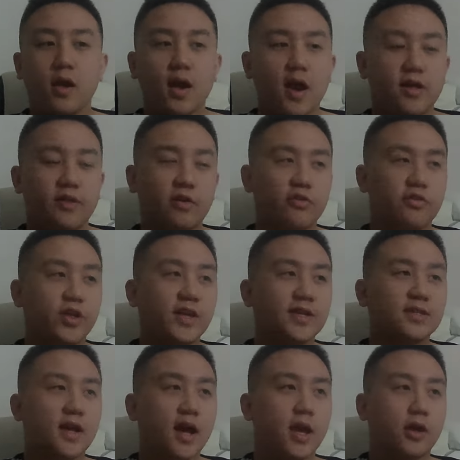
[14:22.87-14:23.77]
And there are
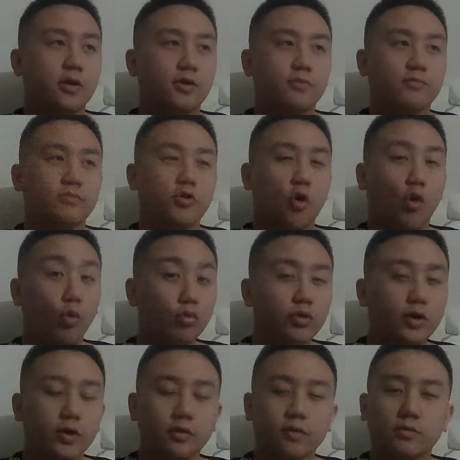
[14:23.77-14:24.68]
things like gold
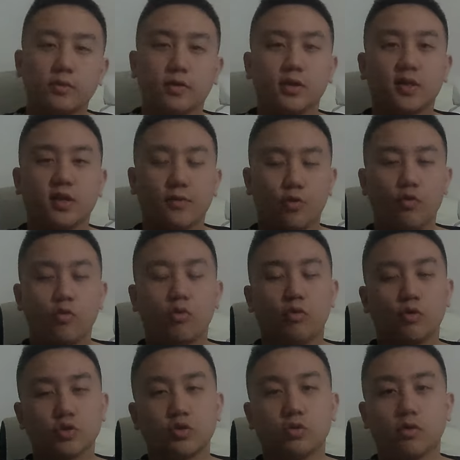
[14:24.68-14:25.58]
that we all
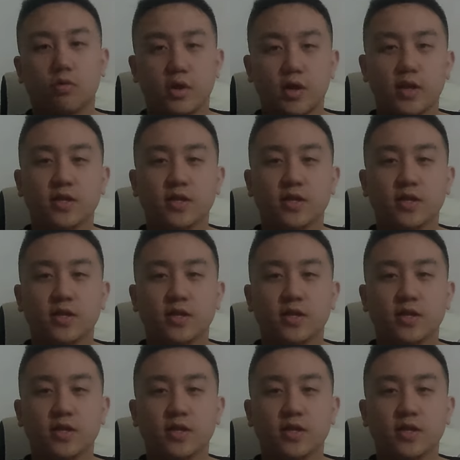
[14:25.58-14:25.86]
also agree